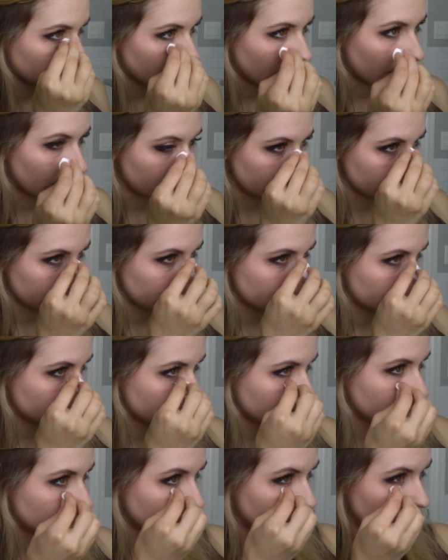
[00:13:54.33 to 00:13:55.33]
And it's
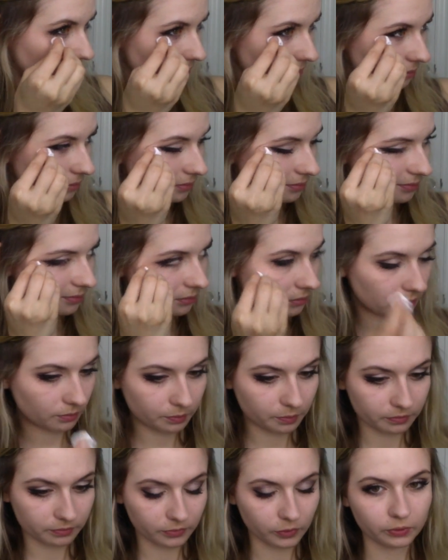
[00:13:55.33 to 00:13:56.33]

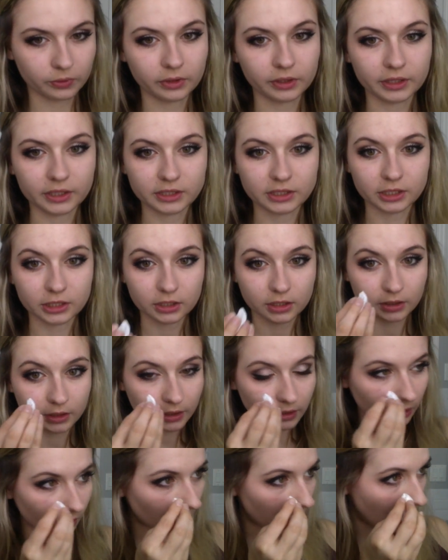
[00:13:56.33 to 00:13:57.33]
really easy to
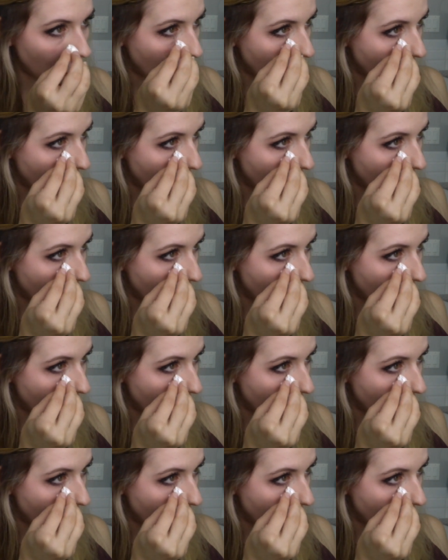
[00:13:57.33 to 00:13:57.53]
clean up.